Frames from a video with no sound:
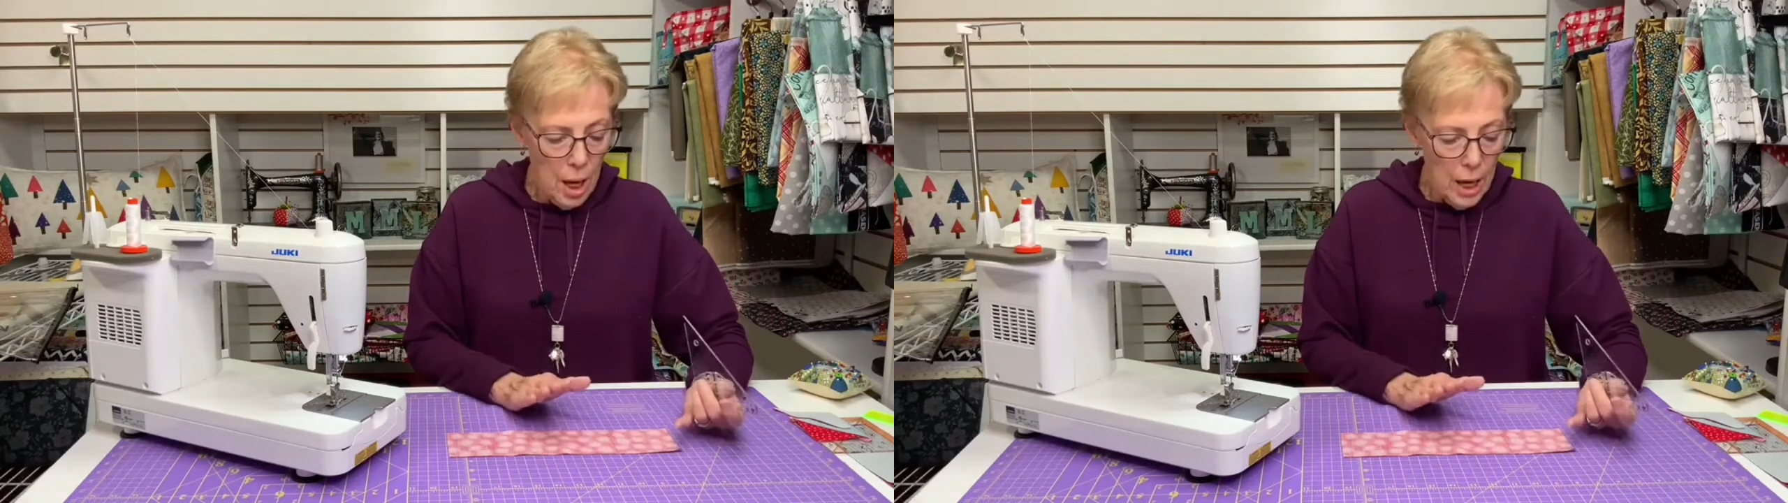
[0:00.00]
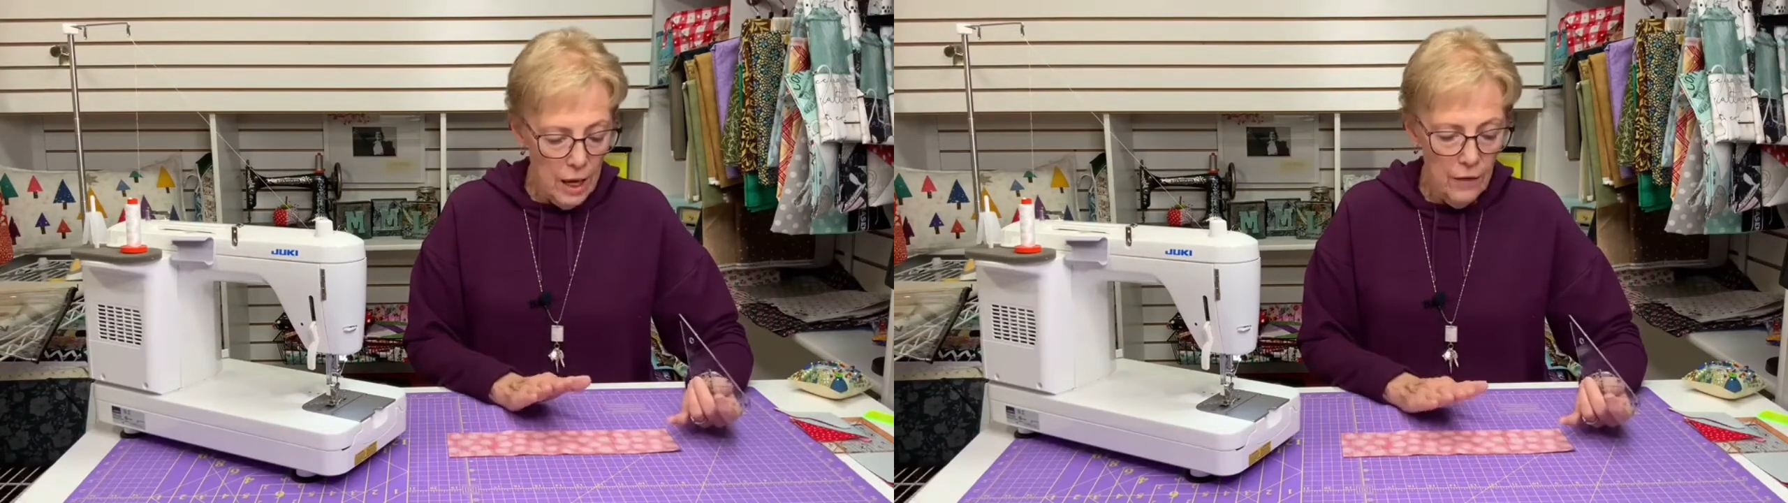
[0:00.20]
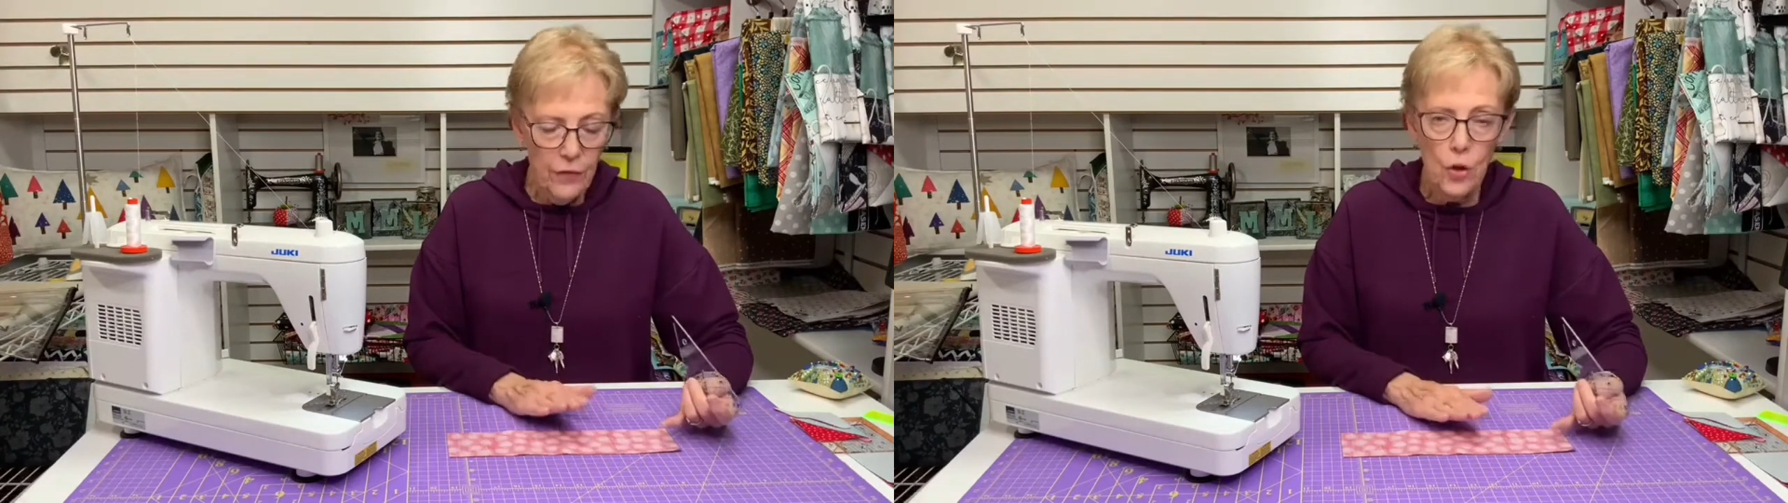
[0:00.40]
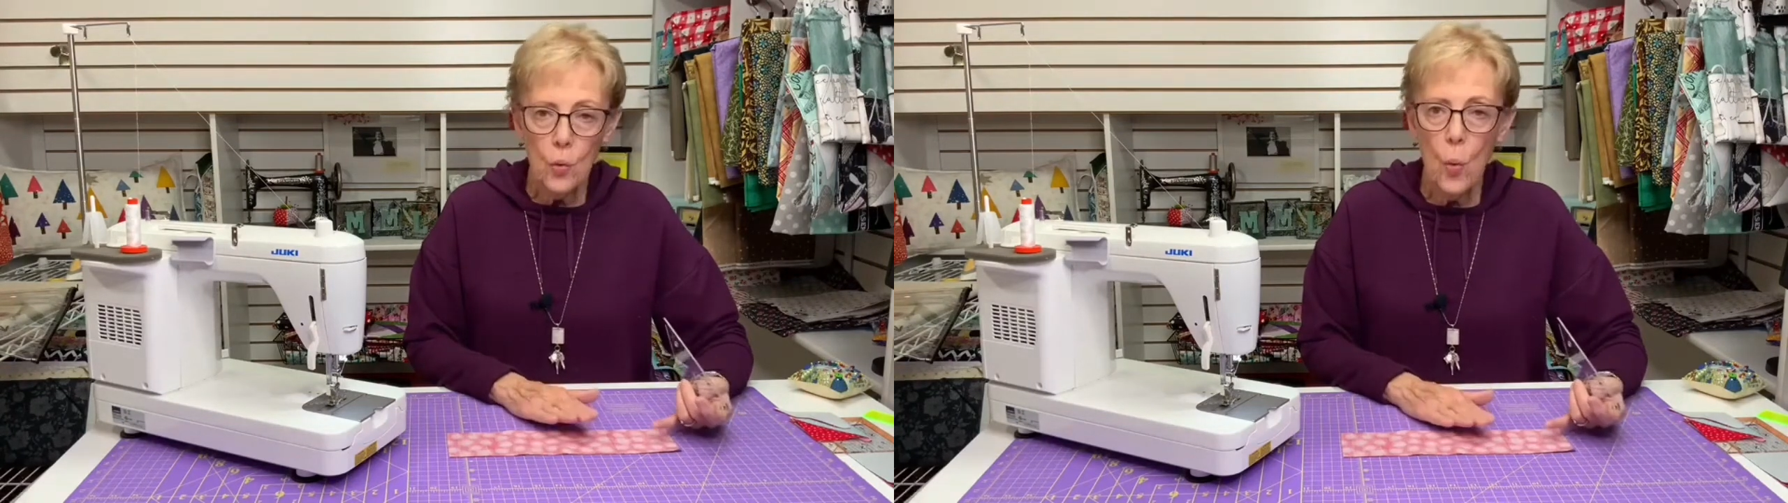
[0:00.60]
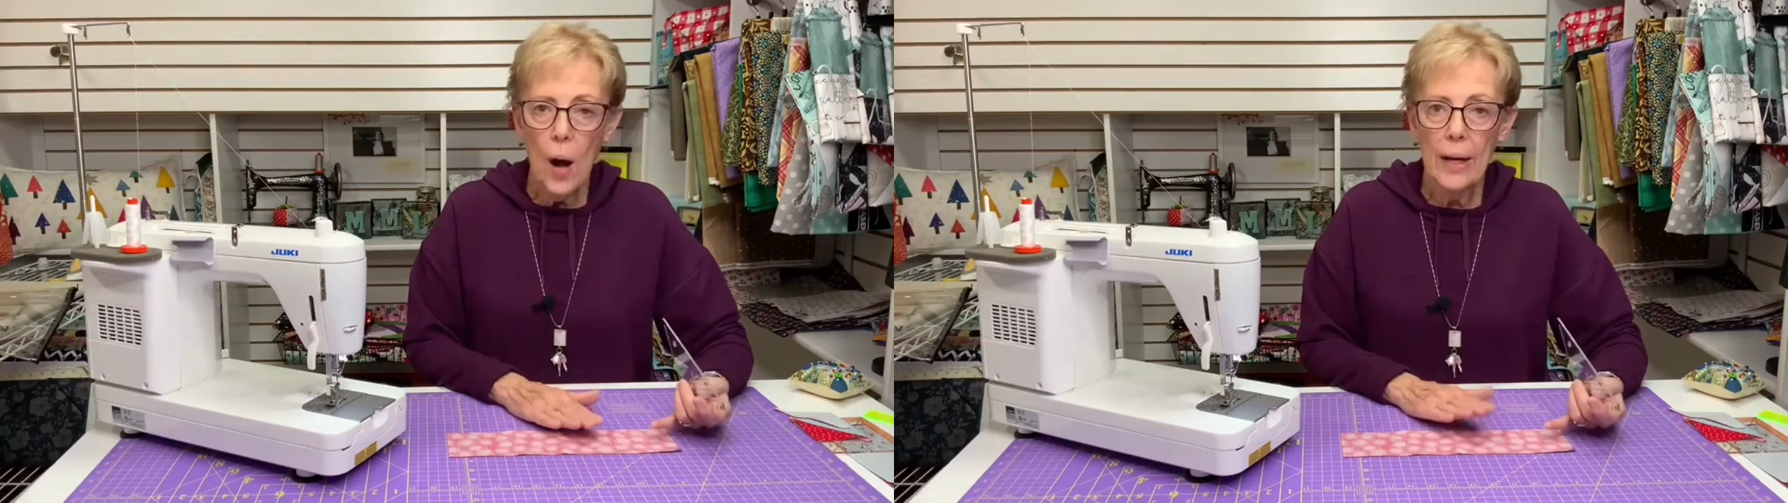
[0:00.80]
If you
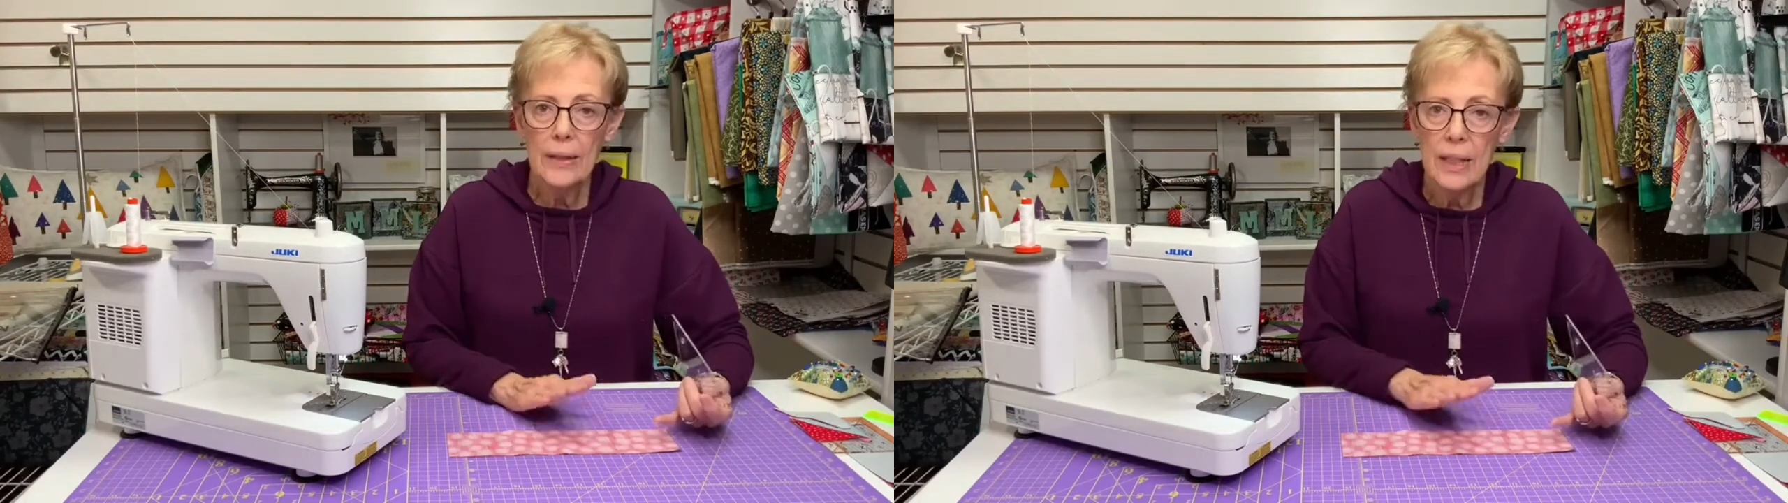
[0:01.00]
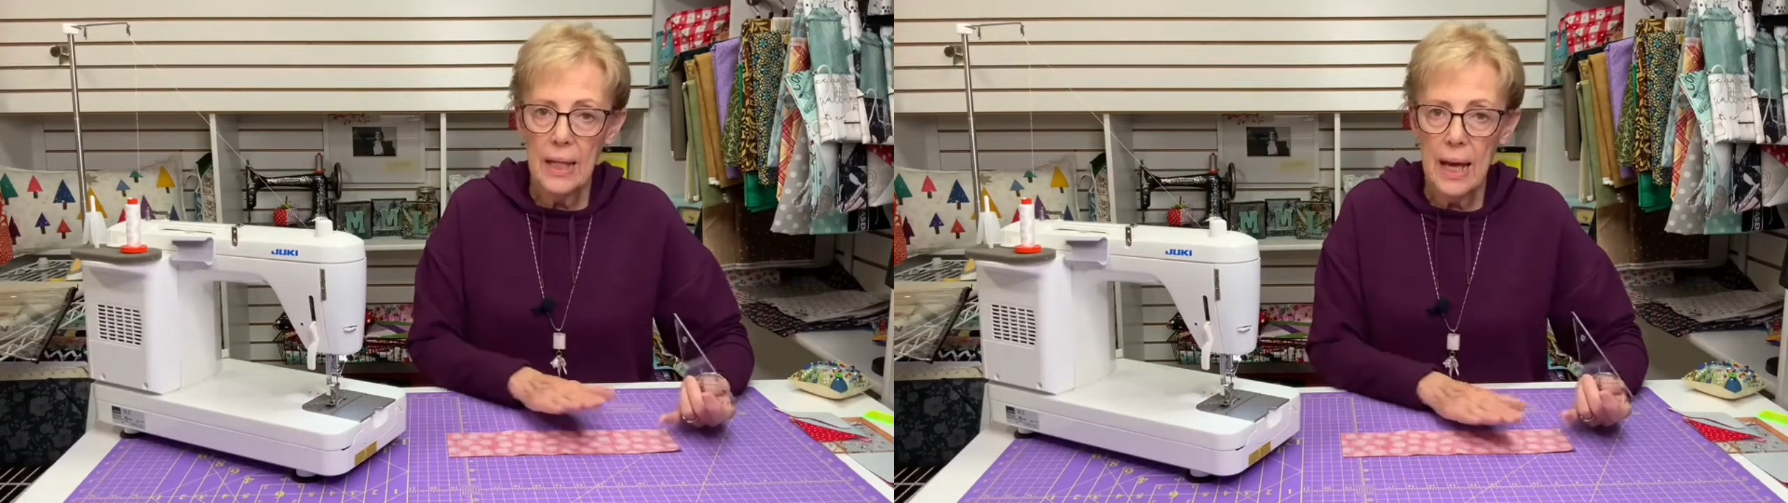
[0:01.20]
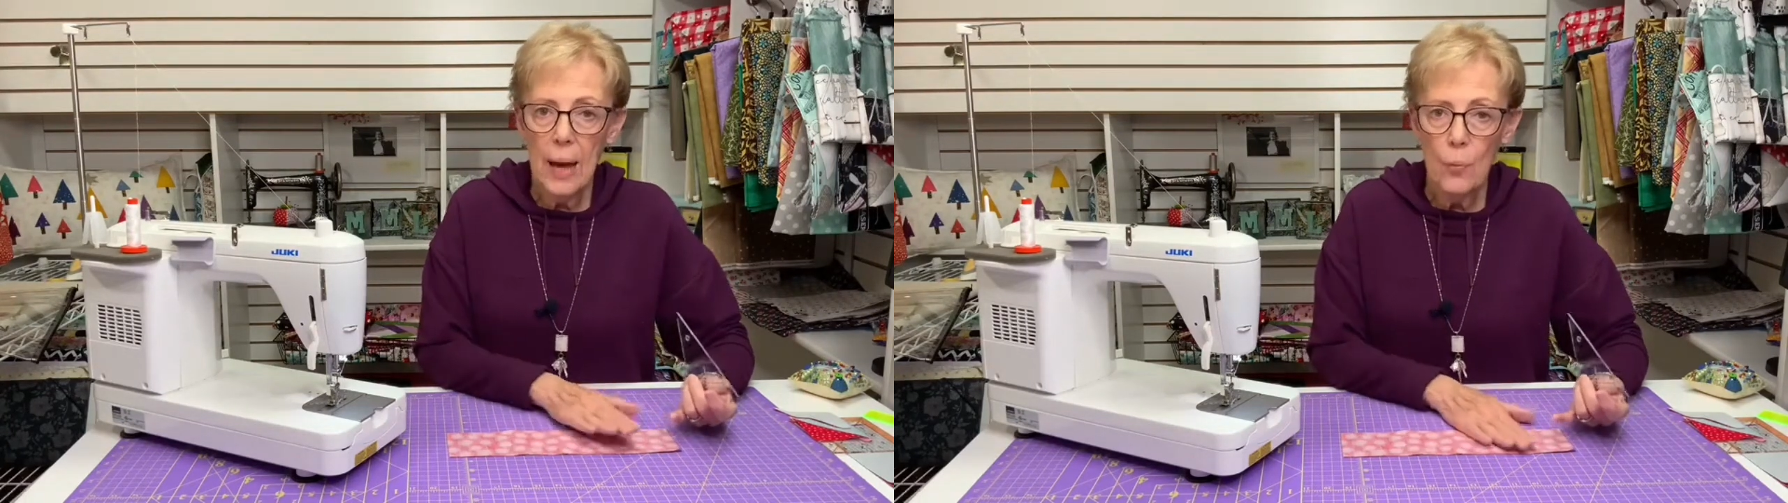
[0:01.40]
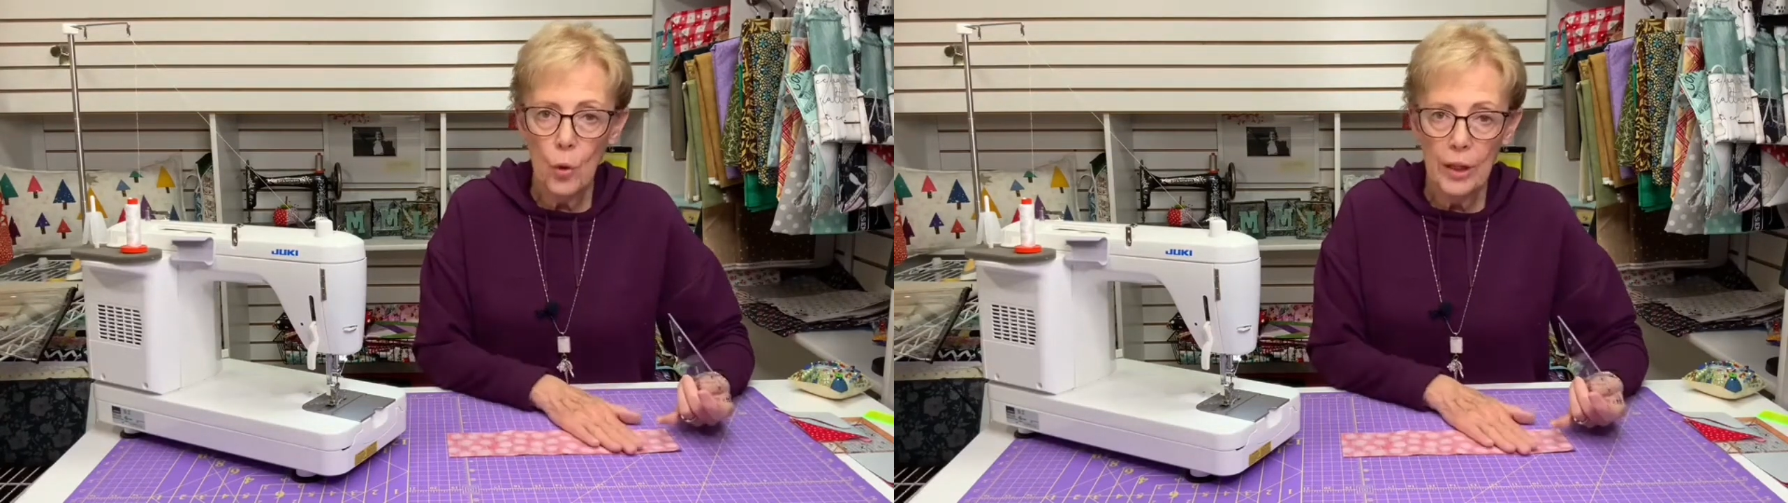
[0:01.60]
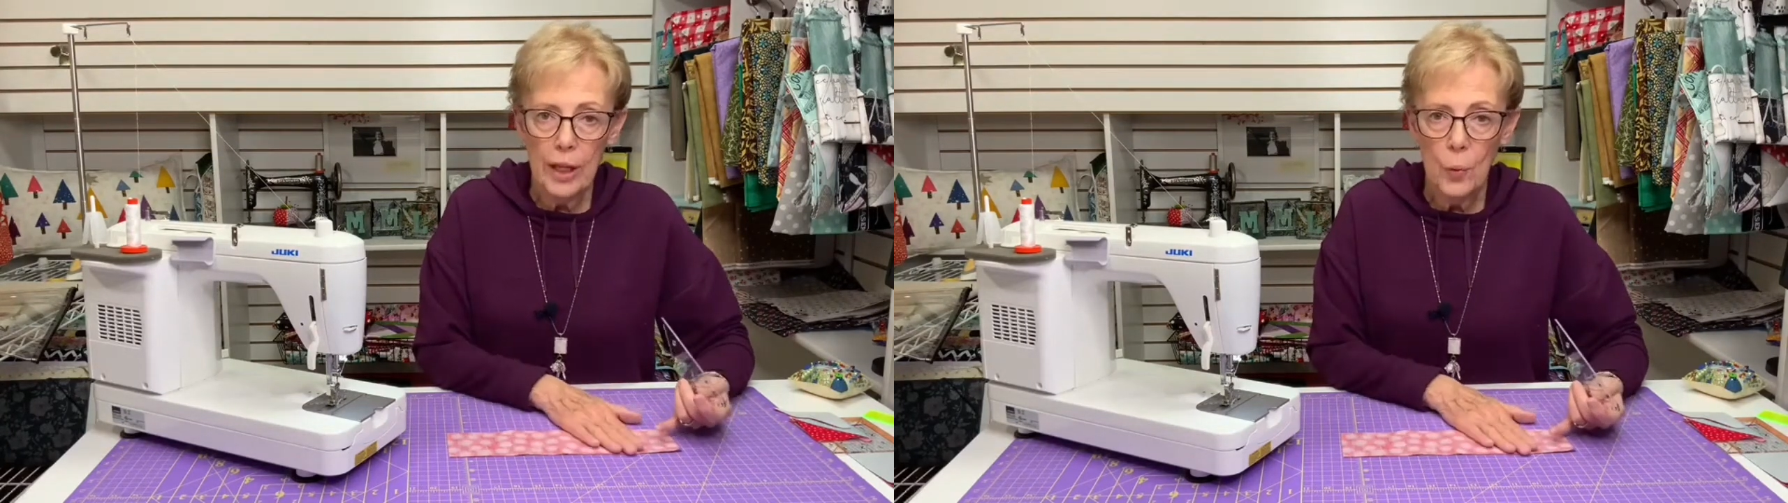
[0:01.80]
want, today I'm
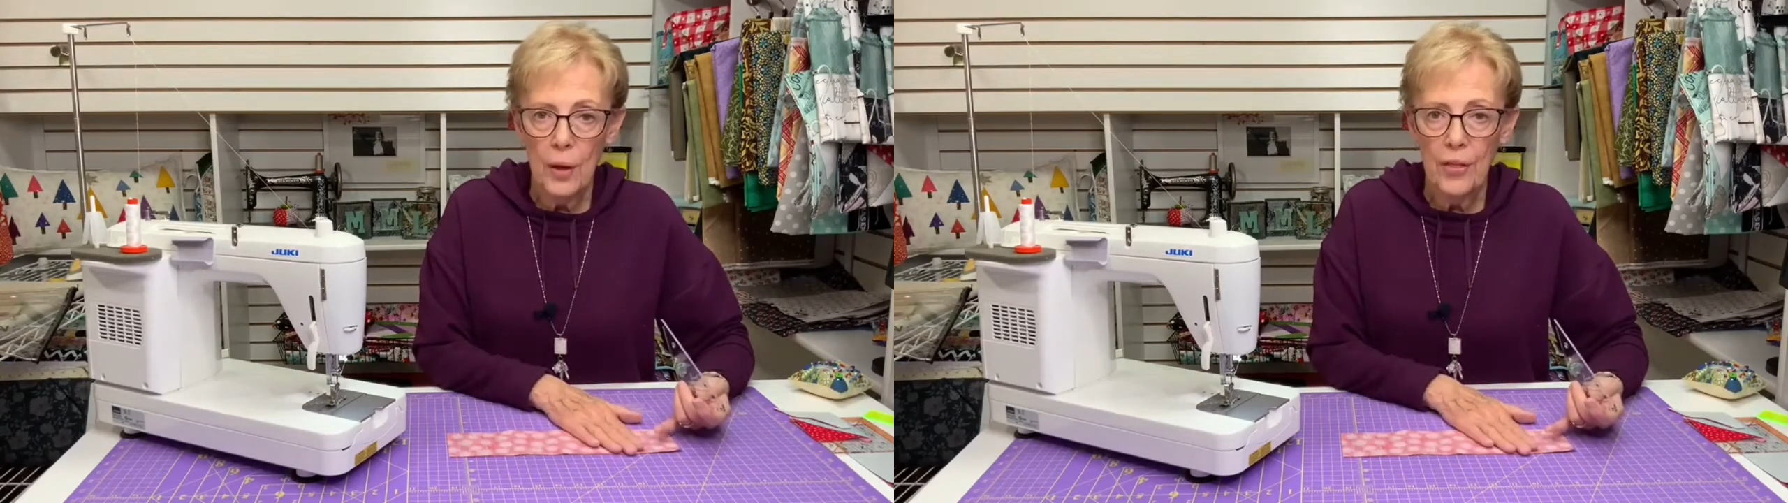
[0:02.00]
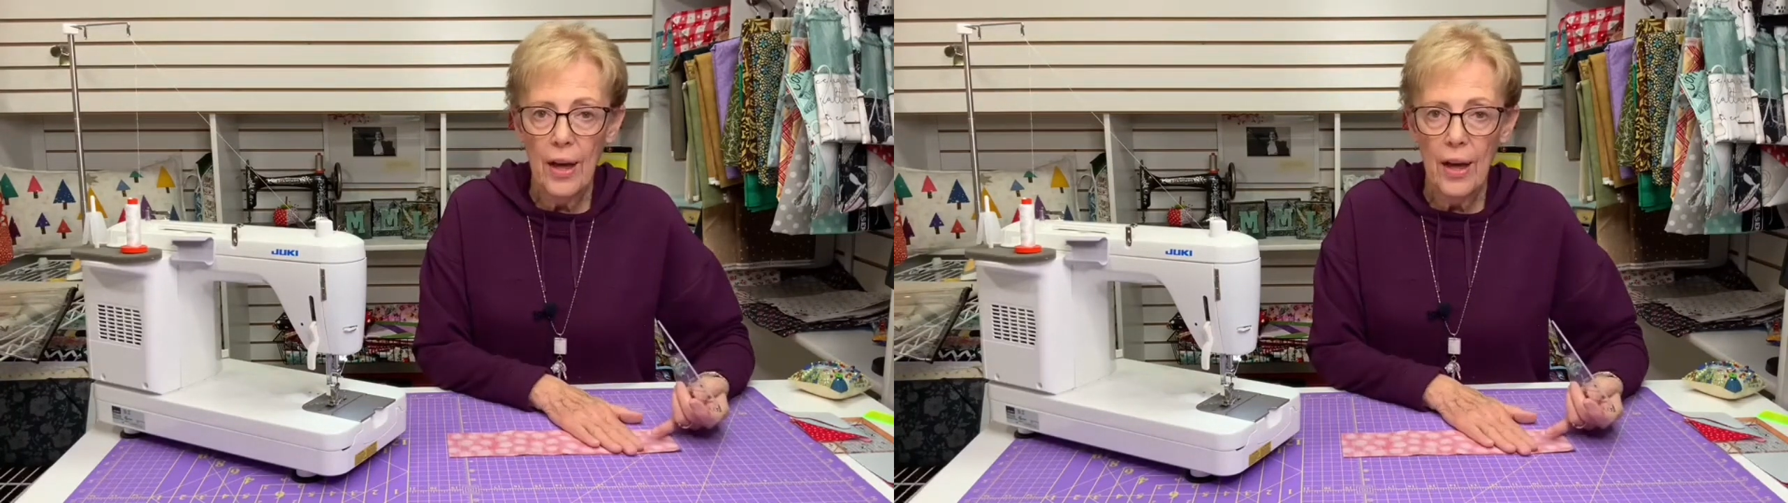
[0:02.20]
working with